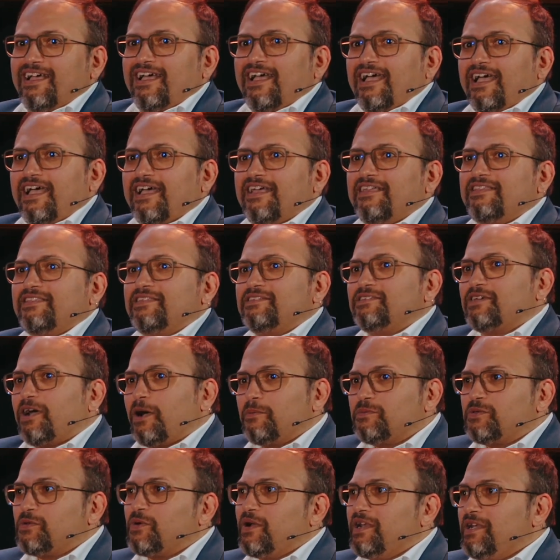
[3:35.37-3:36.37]
And the
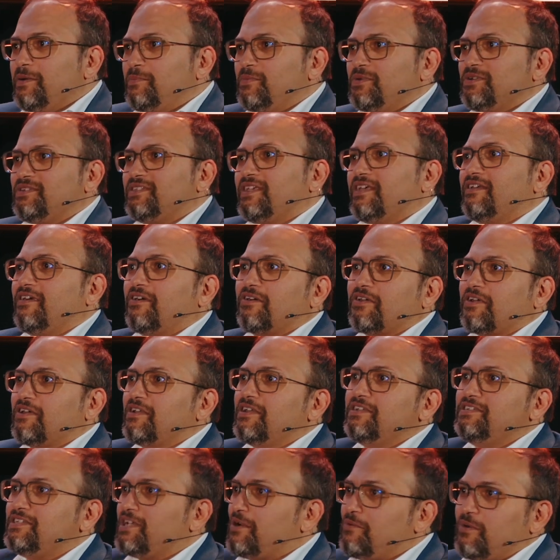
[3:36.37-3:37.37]
top 20% are going
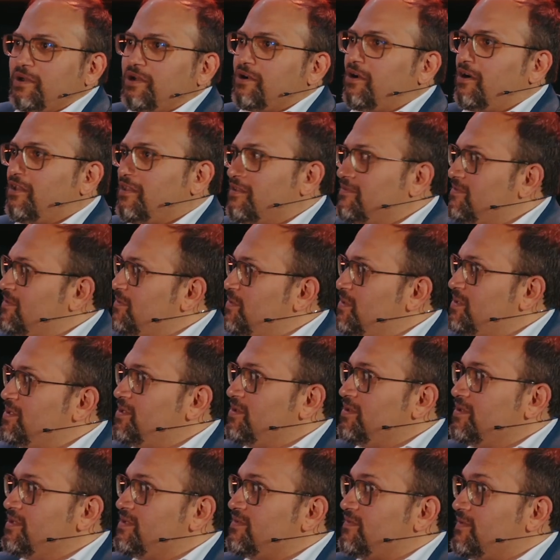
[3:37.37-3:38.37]
to generate all of the
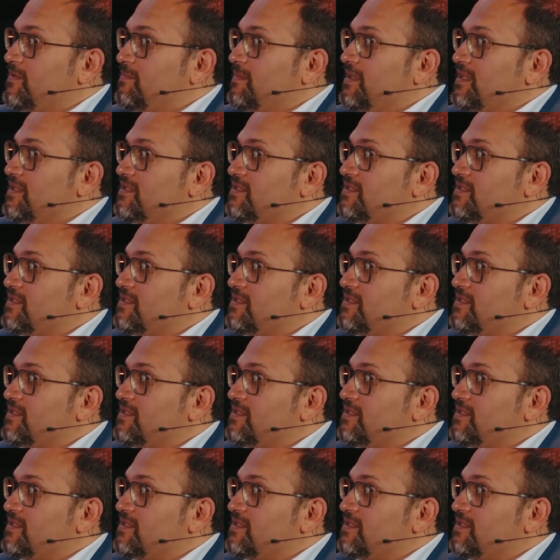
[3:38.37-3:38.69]
returns for me.